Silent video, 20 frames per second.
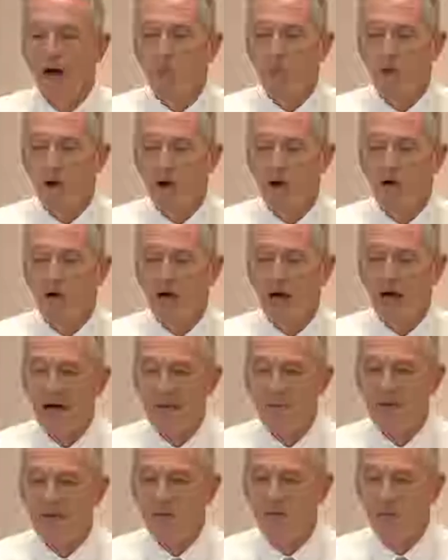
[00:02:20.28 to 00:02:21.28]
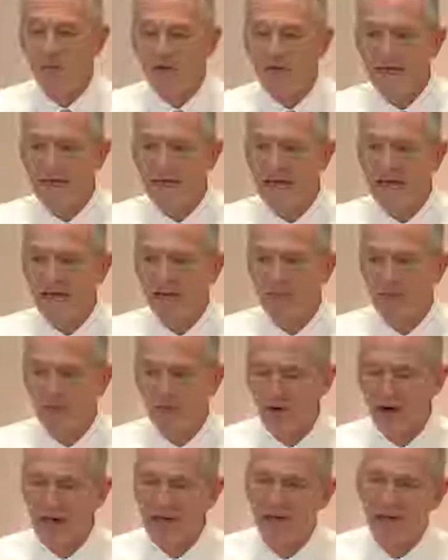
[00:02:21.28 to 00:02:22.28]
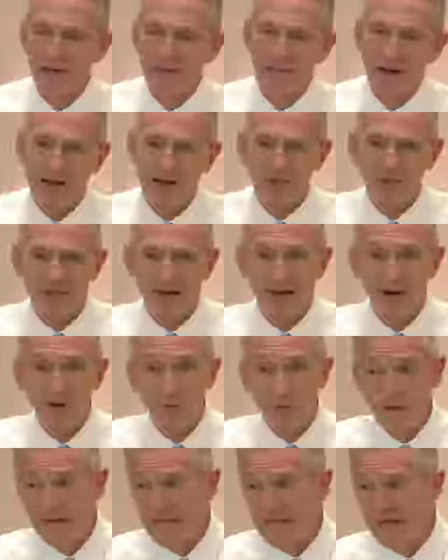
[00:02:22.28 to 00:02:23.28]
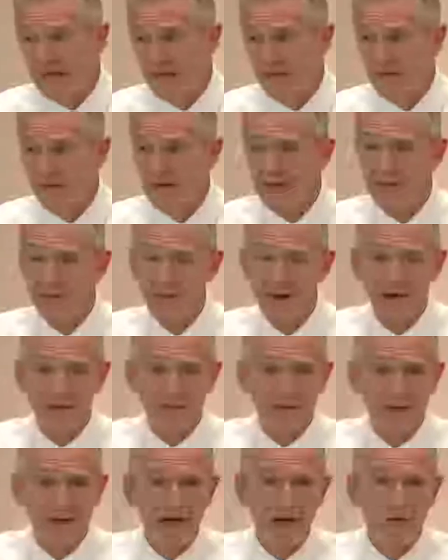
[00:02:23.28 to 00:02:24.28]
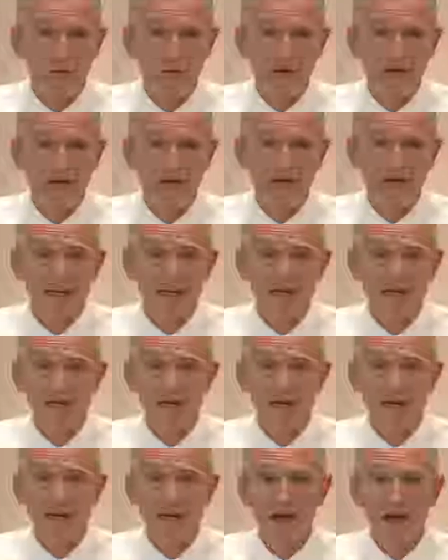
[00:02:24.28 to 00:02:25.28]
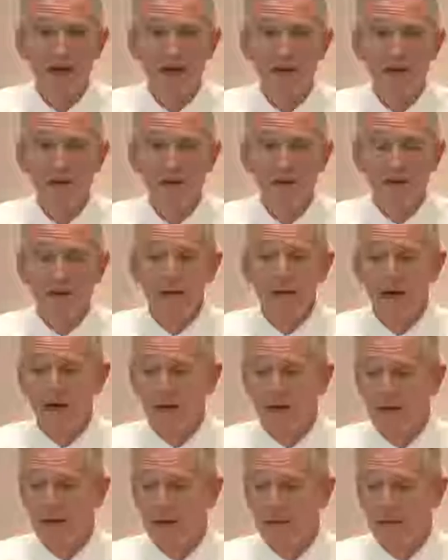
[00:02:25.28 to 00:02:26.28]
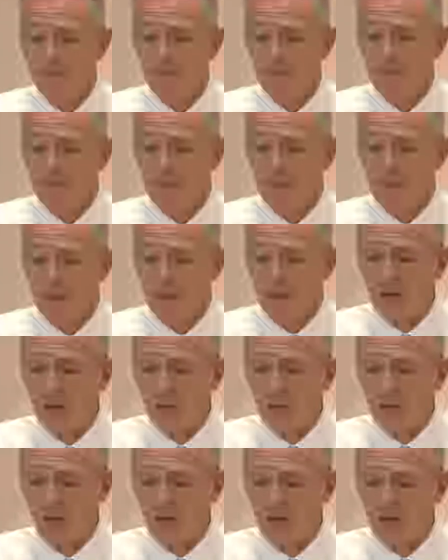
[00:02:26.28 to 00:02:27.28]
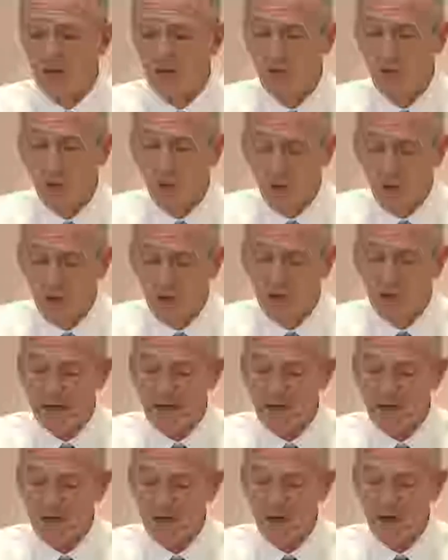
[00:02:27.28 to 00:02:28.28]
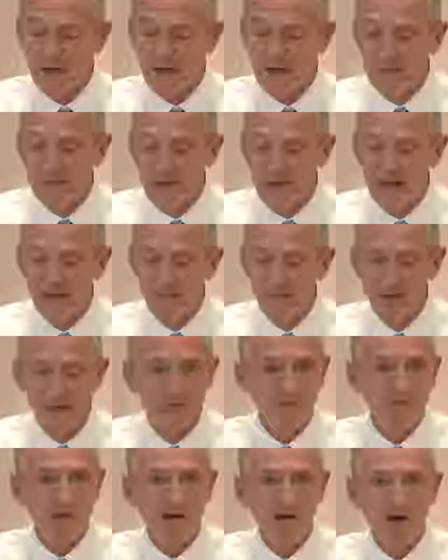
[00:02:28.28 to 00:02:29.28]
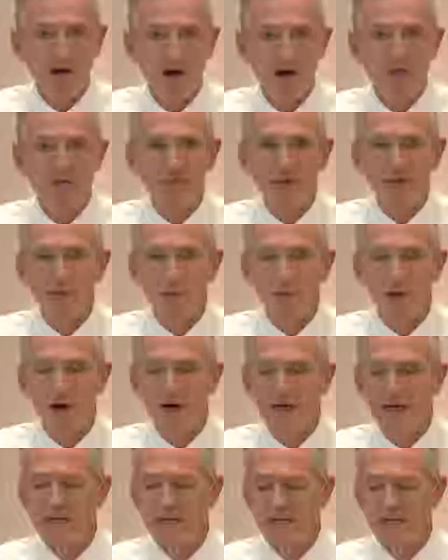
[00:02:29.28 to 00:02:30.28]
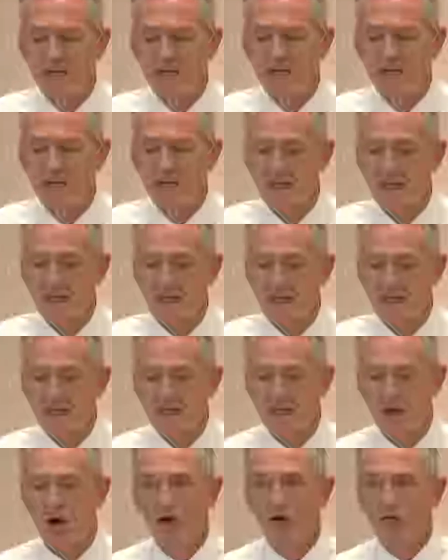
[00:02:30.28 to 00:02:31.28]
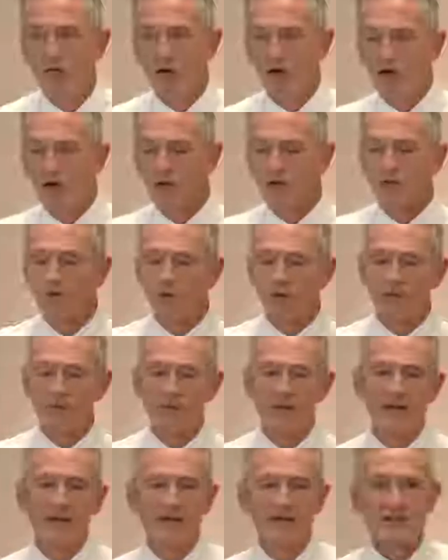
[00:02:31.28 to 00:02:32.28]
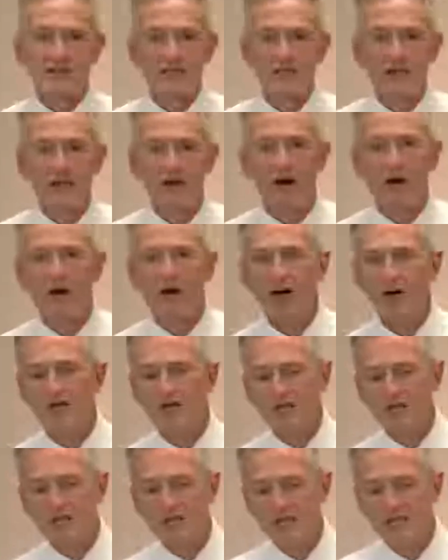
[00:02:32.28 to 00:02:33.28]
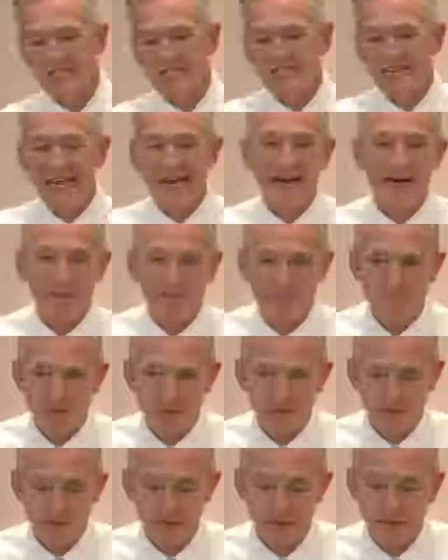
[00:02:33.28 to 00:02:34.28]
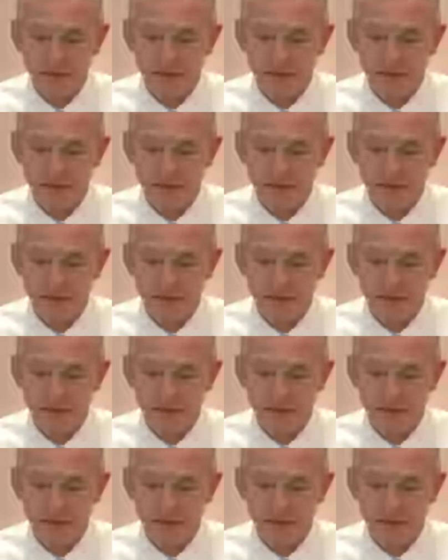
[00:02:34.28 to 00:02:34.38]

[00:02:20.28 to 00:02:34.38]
Well, I mean, we can pray about that. We can agree about that. We can even, uh, uh, you know, look at the word concerning that. But very often what is, is overlooked or missed are the steps